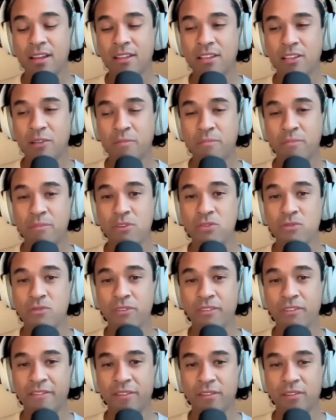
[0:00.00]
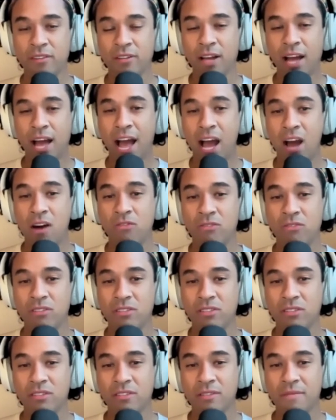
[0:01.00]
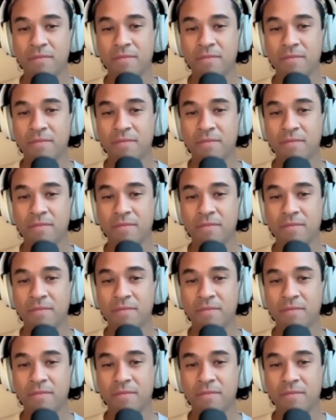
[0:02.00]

this beautiful house,